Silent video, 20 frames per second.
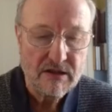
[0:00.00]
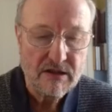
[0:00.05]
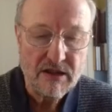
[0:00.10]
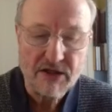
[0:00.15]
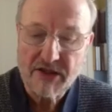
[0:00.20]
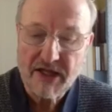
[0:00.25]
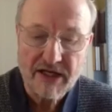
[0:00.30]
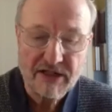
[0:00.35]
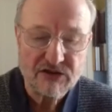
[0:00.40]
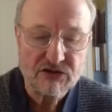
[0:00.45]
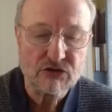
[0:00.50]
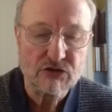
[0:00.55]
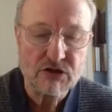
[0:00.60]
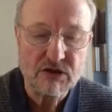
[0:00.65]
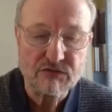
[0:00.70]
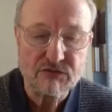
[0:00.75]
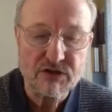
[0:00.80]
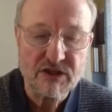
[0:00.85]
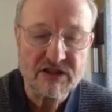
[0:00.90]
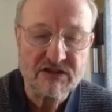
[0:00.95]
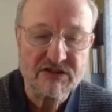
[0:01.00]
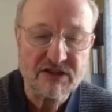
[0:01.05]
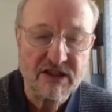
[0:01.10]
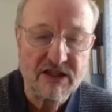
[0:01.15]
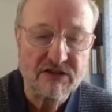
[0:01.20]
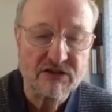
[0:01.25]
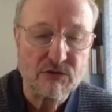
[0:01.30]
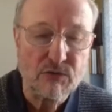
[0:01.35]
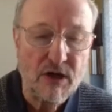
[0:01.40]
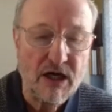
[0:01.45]
And that sort of reasoning
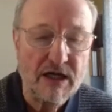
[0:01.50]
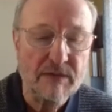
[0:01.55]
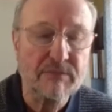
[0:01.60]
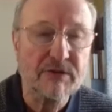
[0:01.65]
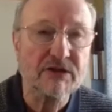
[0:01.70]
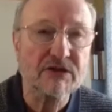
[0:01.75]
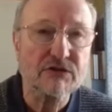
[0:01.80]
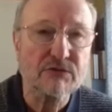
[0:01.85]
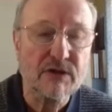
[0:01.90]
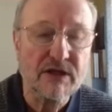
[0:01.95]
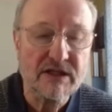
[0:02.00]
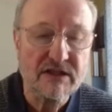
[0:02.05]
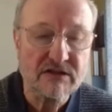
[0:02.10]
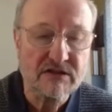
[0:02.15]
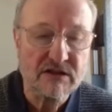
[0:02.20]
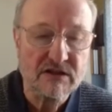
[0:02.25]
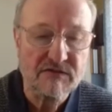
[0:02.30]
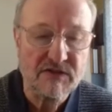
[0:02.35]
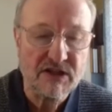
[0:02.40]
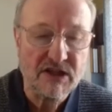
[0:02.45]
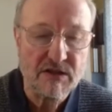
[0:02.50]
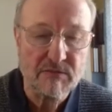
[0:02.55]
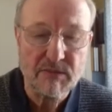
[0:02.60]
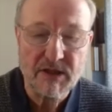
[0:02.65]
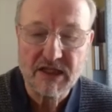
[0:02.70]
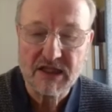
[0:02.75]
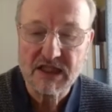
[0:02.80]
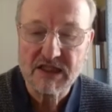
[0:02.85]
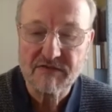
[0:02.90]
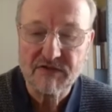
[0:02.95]
is quite persuasive in the
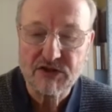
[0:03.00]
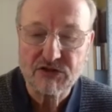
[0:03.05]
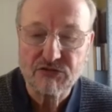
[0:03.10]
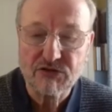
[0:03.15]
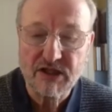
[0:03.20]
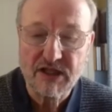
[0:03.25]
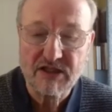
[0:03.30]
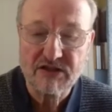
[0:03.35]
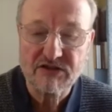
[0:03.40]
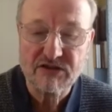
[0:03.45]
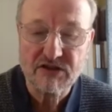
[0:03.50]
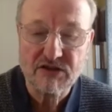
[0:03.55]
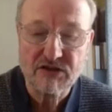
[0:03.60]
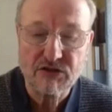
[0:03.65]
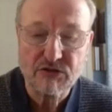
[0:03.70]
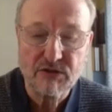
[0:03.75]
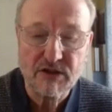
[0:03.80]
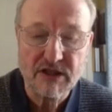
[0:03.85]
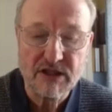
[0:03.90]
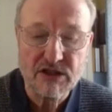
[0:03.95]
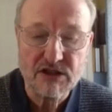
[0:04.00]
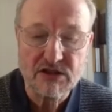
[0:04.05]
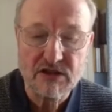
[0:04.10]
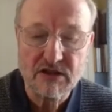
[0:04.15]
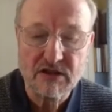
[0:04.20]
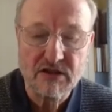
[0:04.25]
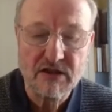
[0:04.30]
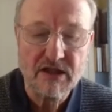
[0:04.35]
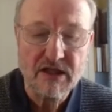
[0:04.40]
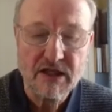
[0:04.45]
middle of a tricky
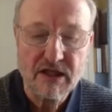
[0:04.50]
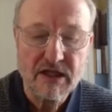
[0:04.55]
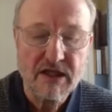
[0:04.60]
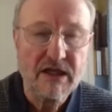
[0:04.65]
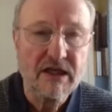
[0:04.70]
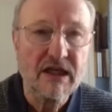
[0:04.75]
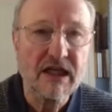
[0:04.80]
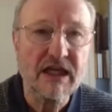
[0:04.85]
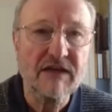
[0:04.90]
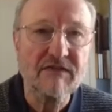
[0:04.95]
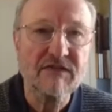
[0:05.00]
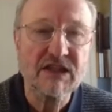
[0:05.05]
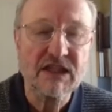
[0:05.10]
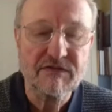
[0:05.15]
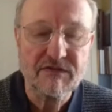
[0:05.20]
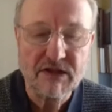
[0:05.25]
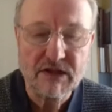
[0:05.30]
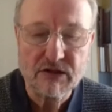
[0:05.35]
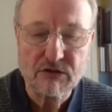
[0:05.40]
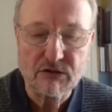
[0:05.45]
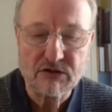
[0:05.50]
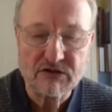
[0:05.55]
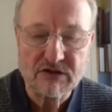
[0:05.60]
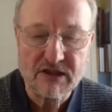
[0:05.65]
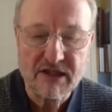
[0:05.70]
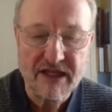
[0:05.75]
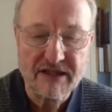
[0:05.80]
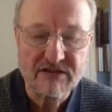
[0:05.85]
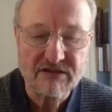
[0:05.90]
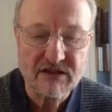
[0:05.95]
situation, even if it looks
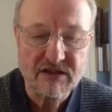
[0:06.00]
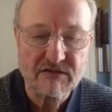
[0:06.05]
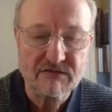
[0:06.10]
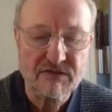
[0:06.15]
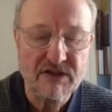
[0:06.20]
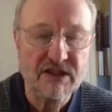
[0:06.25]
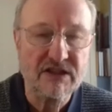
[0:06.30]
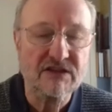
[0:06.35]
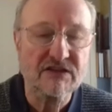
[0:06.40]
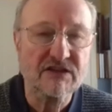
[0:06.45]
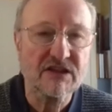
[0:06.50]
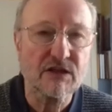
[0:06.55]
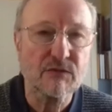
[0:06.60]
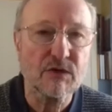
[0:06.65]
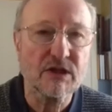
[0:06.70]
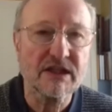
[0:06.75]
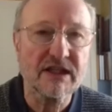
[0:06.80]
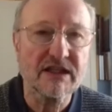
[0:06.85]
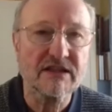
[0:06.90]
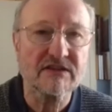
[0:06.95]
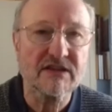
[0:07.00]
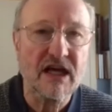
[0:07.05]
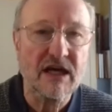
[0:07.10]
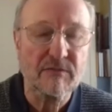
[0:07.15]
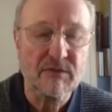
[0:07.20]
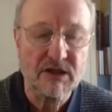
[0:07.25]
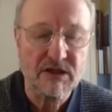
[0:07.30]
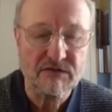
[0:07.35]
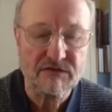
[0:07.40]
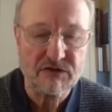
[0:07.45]
less convincing when
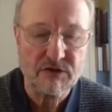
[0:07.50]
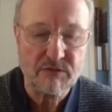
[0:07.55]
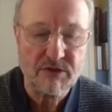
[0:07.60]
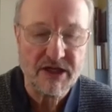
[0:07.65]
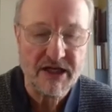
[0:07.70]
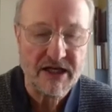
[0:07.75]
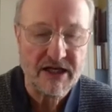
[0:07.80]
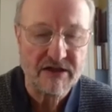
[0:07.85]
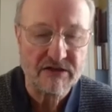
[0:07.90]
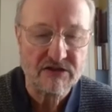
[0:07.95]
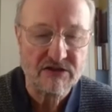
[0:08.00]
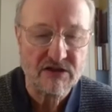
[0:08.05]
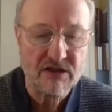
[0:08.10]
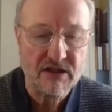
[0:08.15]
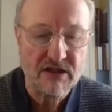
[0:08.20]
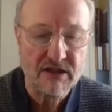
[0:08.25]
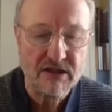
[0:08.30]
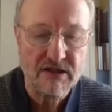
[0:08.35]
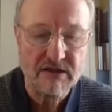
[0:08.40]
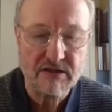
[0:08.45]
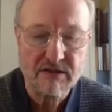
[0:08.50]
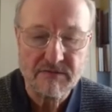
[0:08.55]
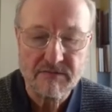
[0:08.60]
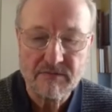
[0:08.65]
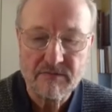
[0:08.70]
examined from the outside.